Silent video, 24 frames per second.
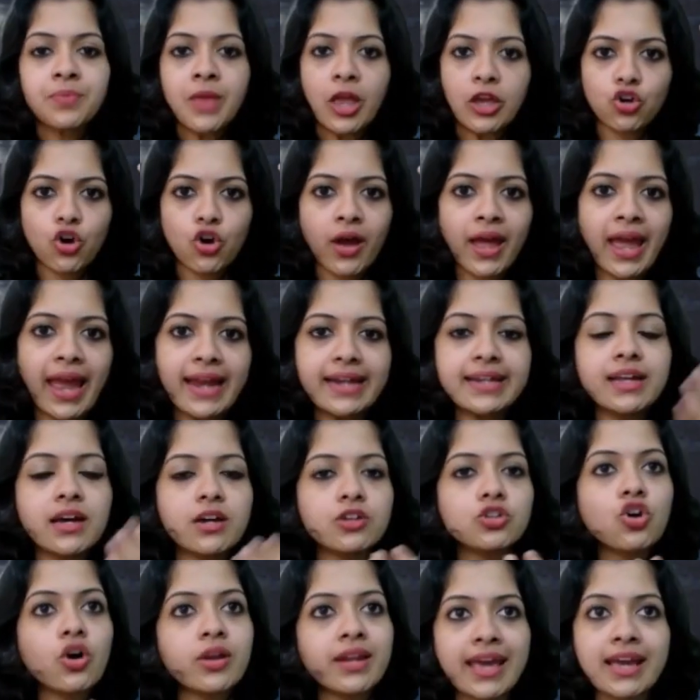your head,
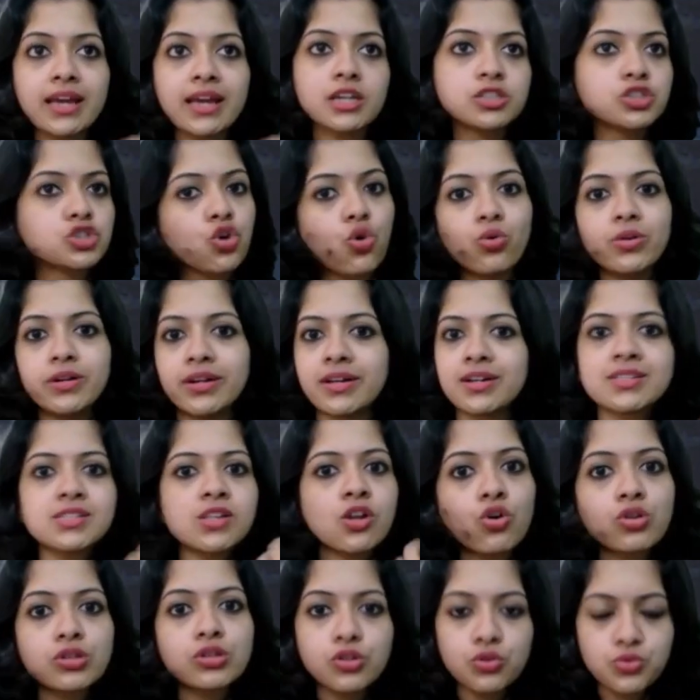your neck, shoulders and
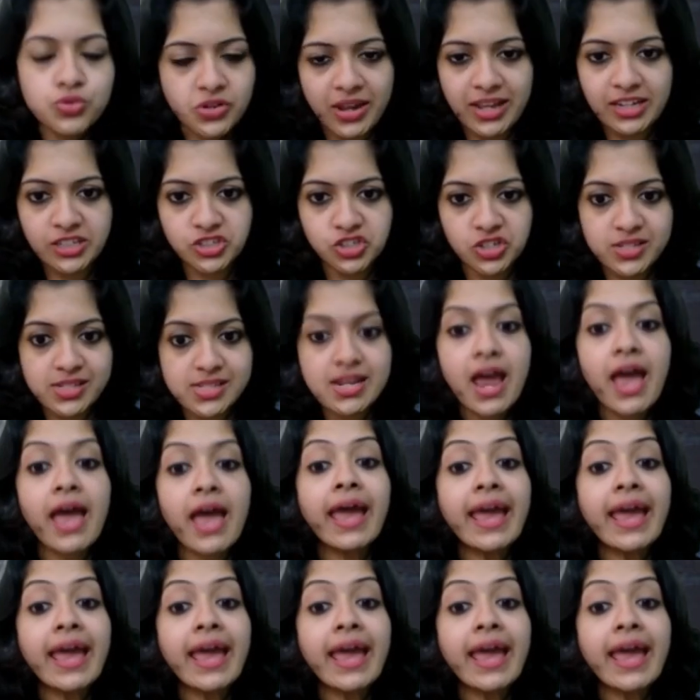all those regions.